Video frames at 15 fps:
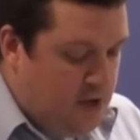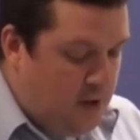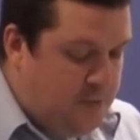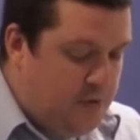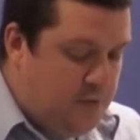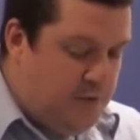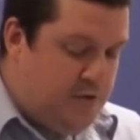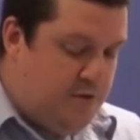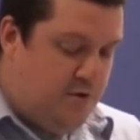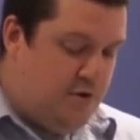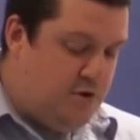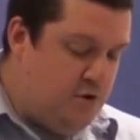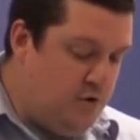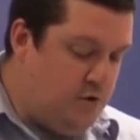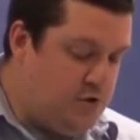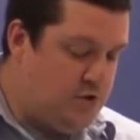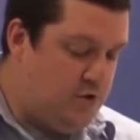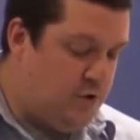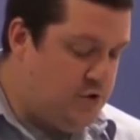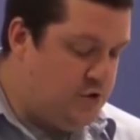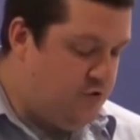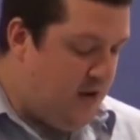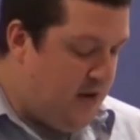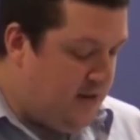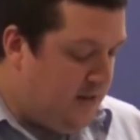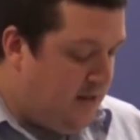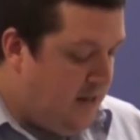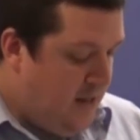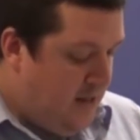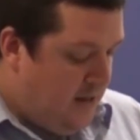coupled with the renewed Scottish
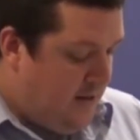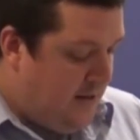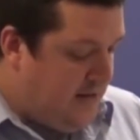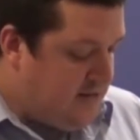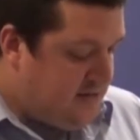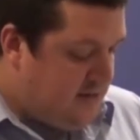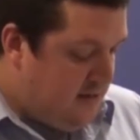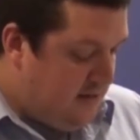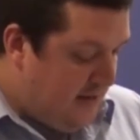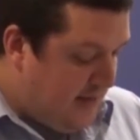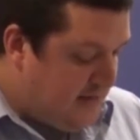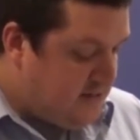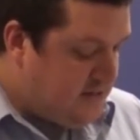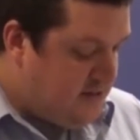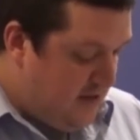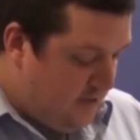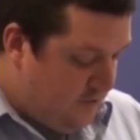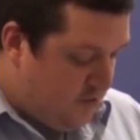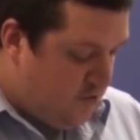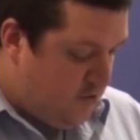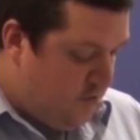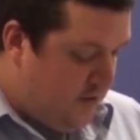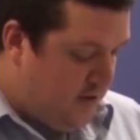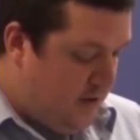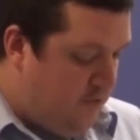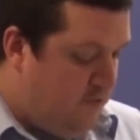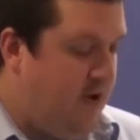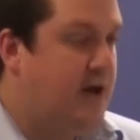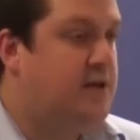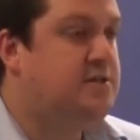raiding, led to ever-growing
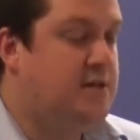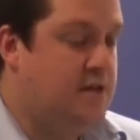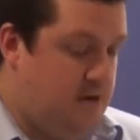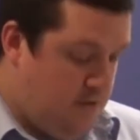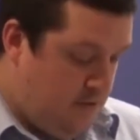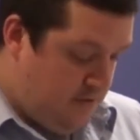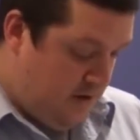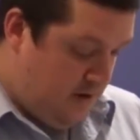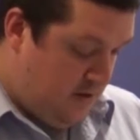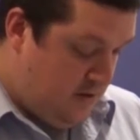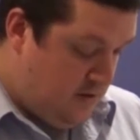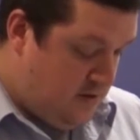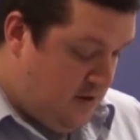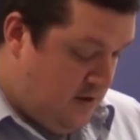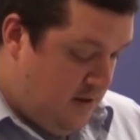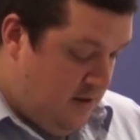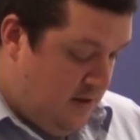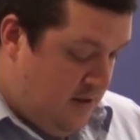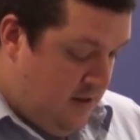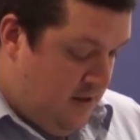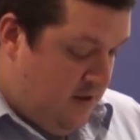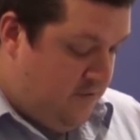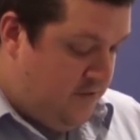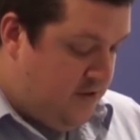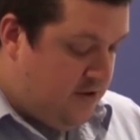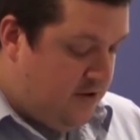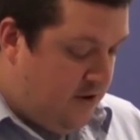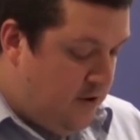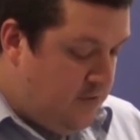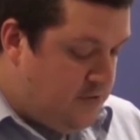unrest in Northern England. For the
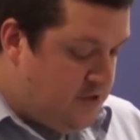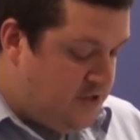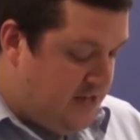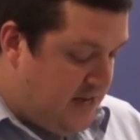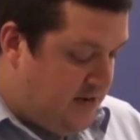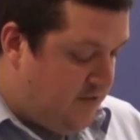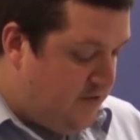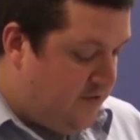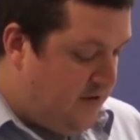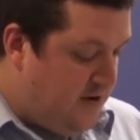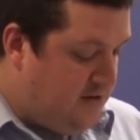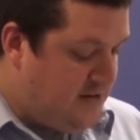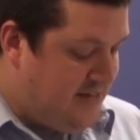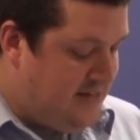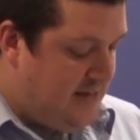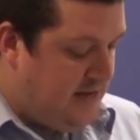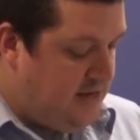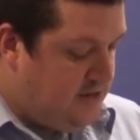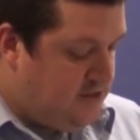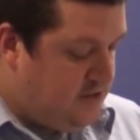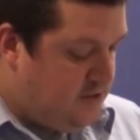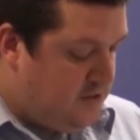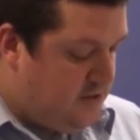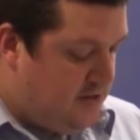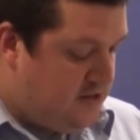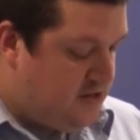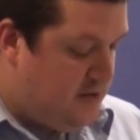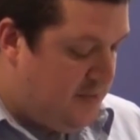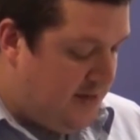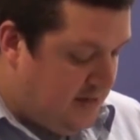Crown, this state of affairs endangered the
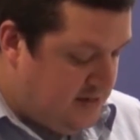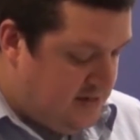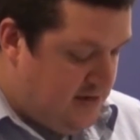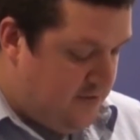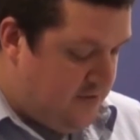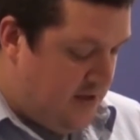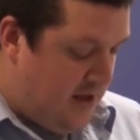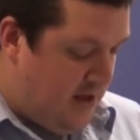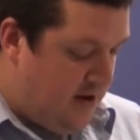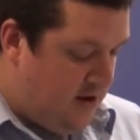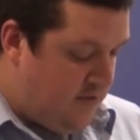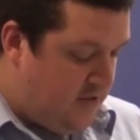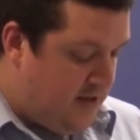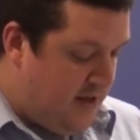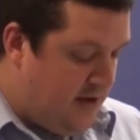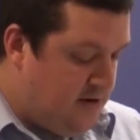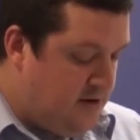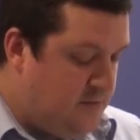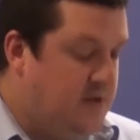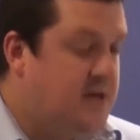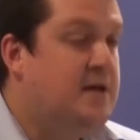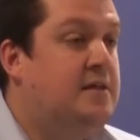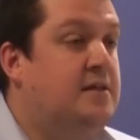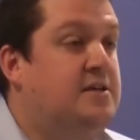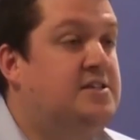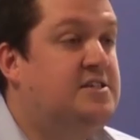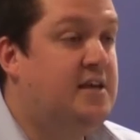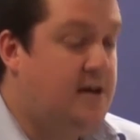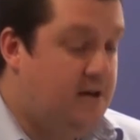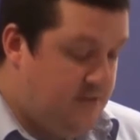stability of the area of the kingdom that
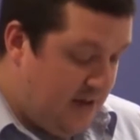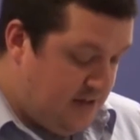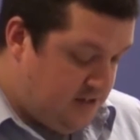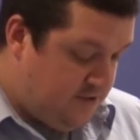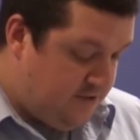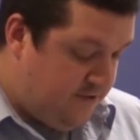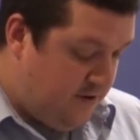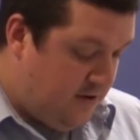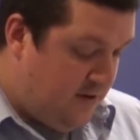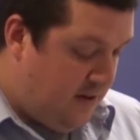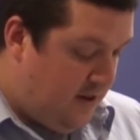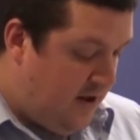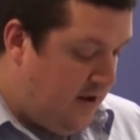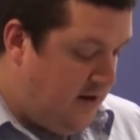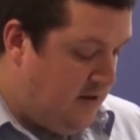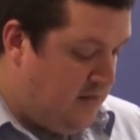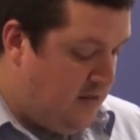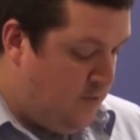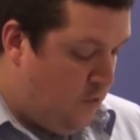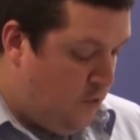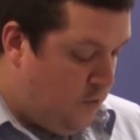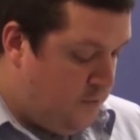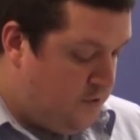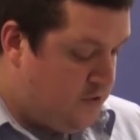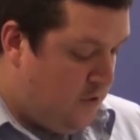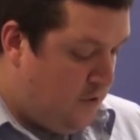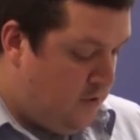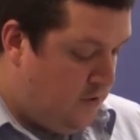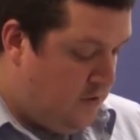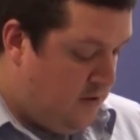served as its front line in the war with
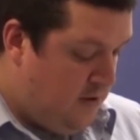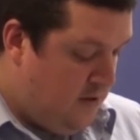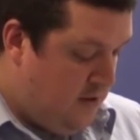Scotland.